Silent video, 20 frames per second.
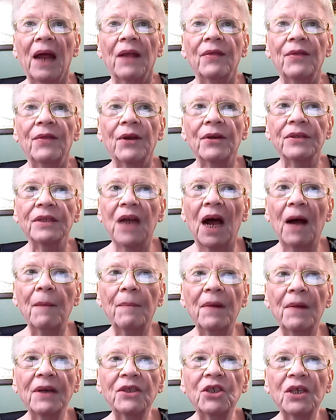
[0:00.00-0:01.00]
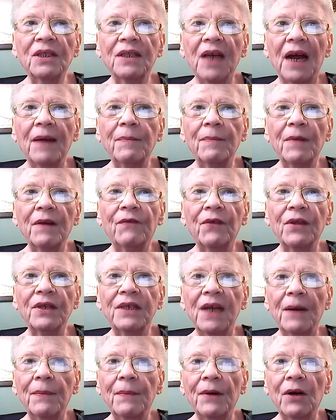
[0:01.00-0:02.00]
There's not much excitement for the
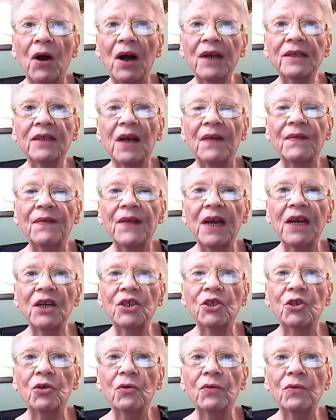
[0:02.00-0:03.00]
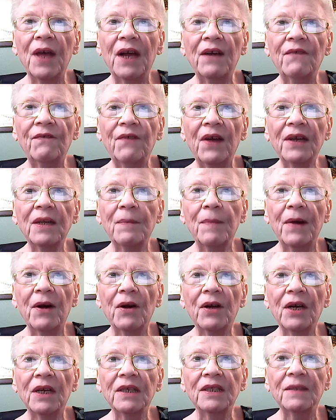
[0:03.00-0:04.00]
Democrats on the issue that affect
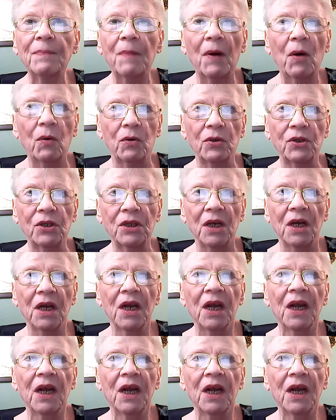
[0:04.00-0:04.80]
Americans most: